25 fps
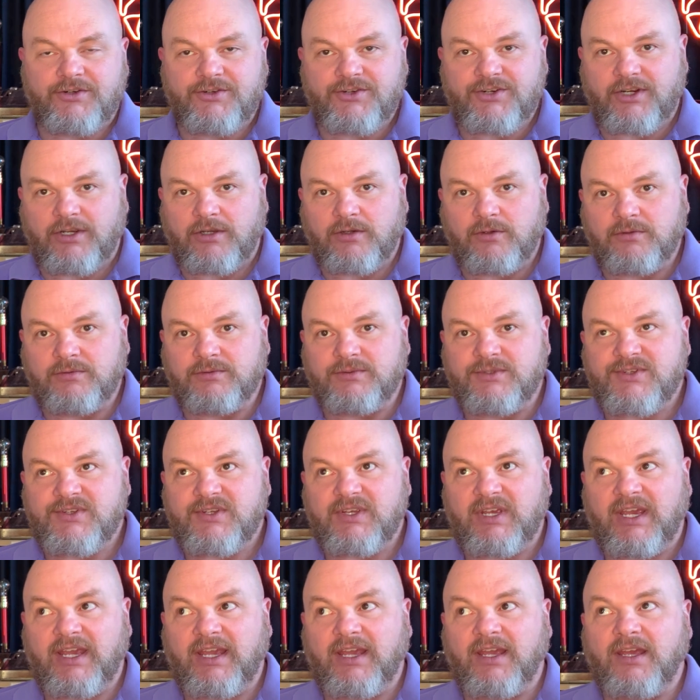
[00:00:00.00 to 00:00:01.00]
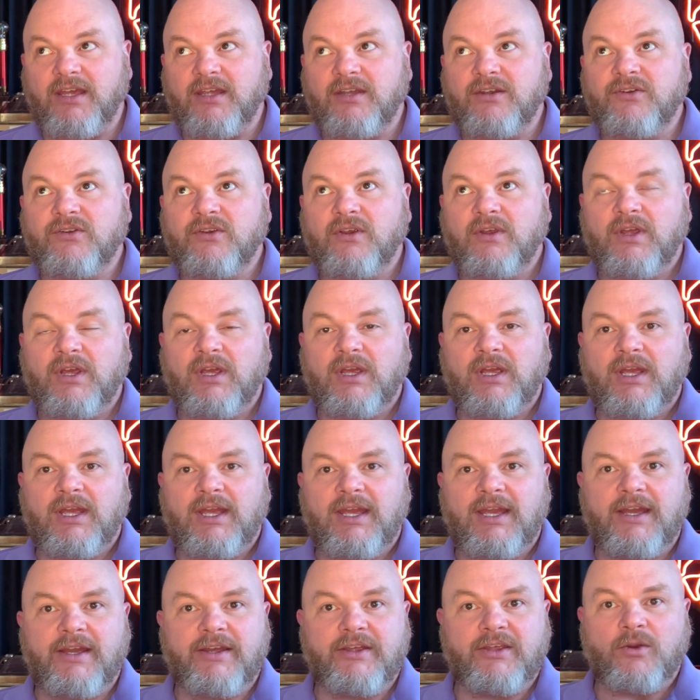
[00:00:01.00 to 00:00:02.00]
Jones, and
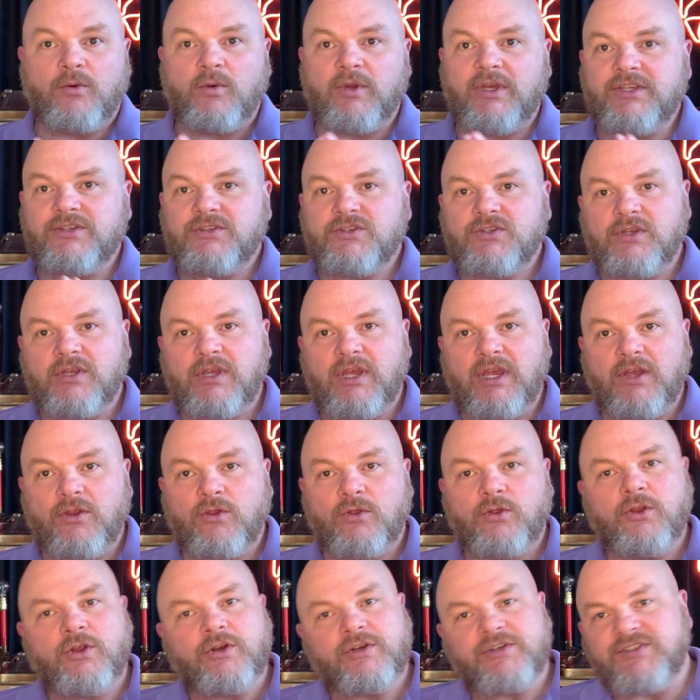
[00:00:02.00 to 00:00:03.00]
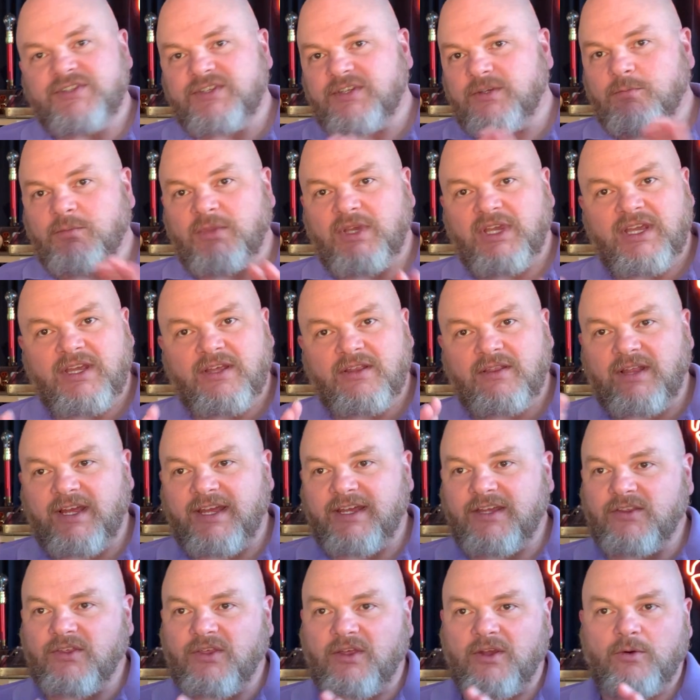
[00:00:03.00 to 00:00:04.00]
it looked to me
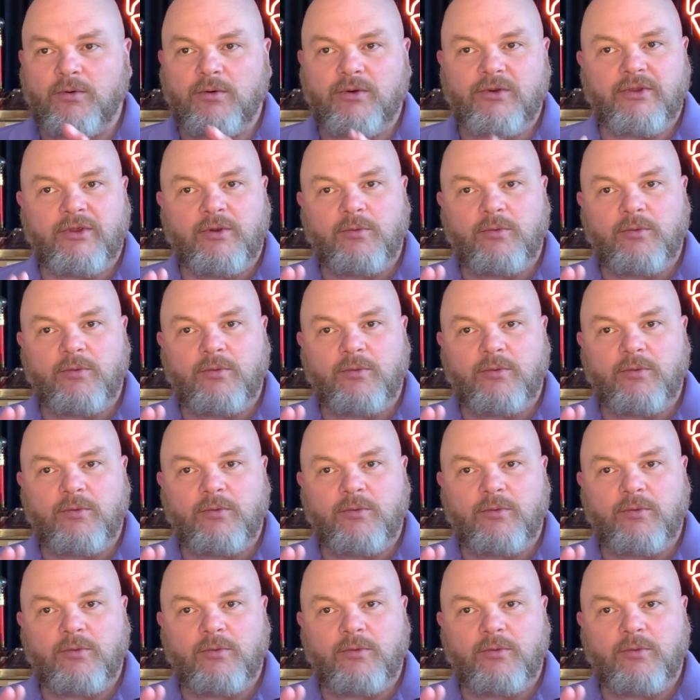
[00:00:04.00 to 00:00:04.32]
like there